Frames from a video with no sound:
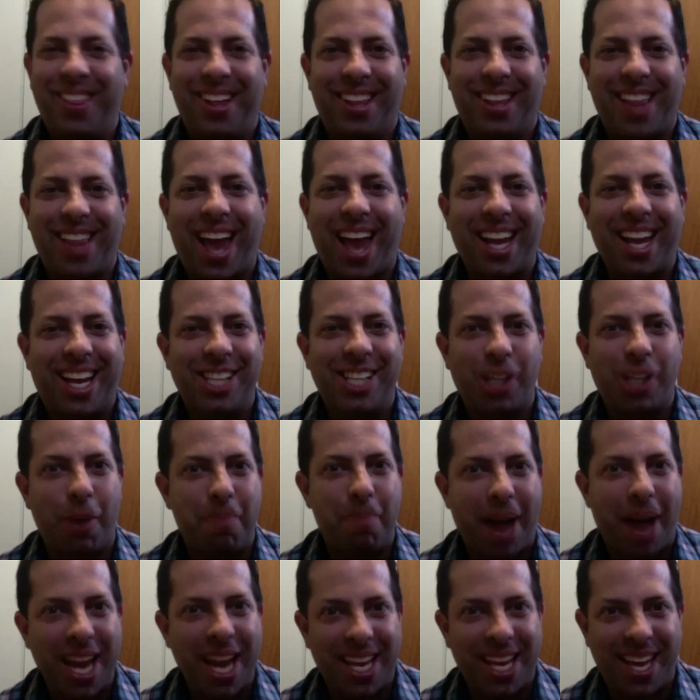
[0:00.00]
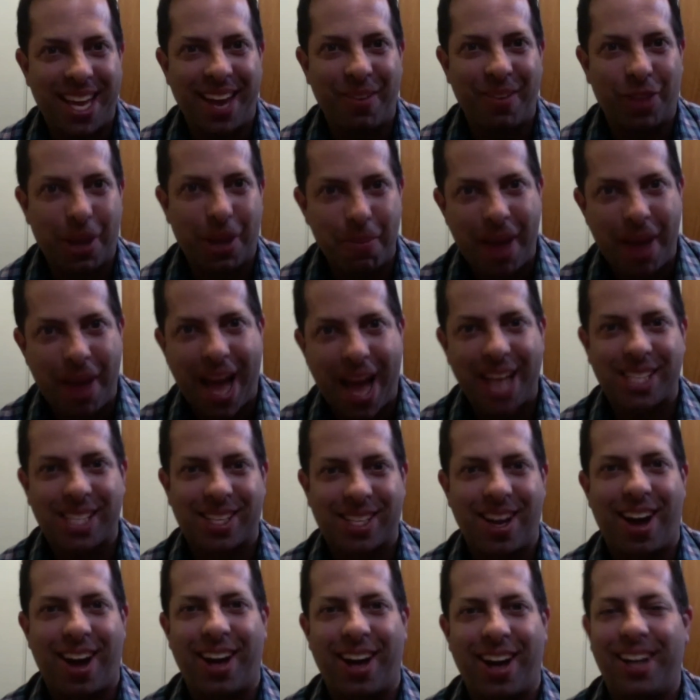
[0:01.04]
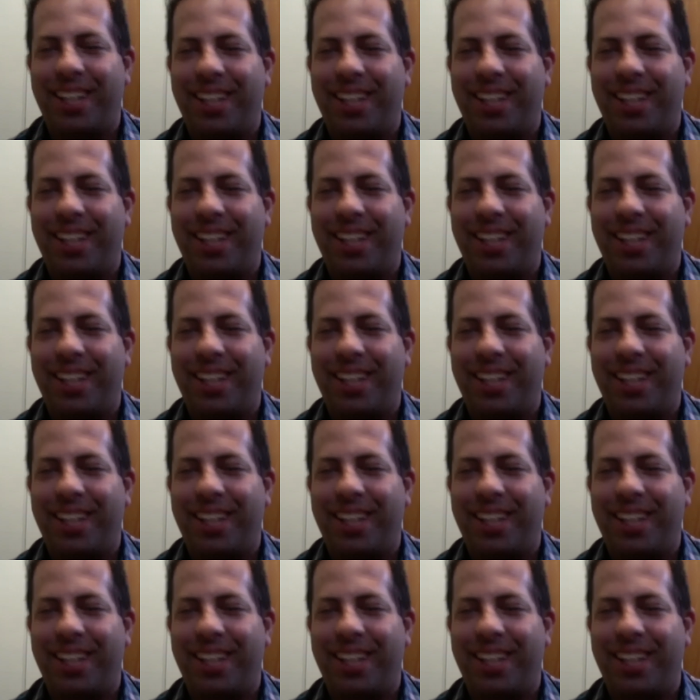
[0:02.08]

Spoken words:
A lot of kids are biking with their mask on.